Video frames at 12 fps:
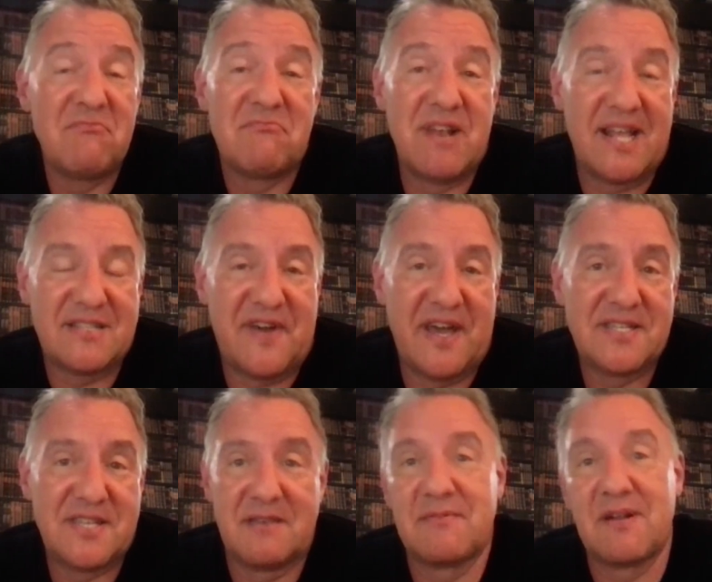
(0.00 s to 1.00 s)
let's face
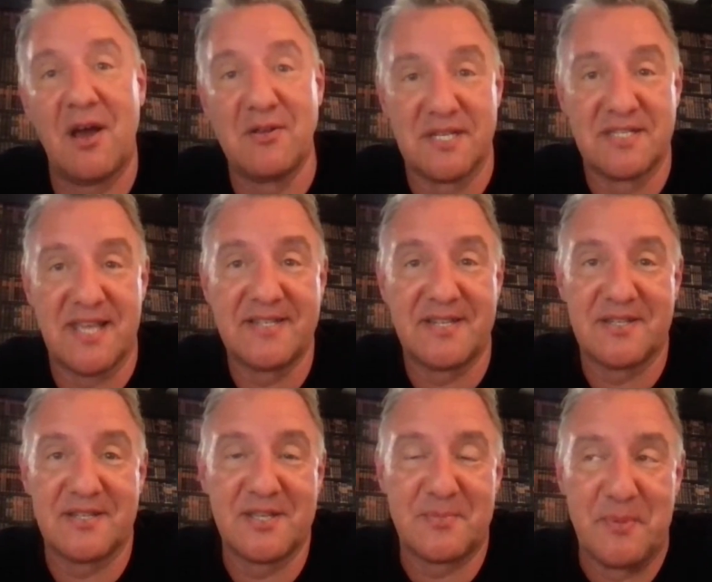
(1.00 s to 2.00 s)
it, closing sentence
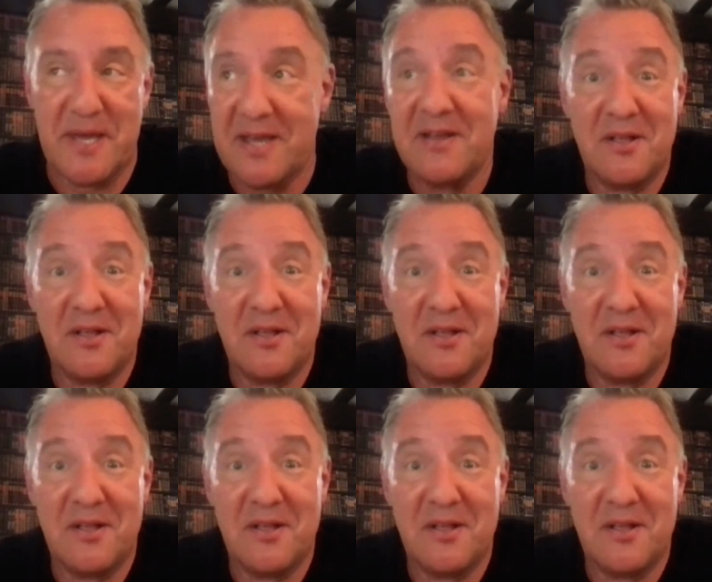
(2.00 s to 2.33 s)
of this bit,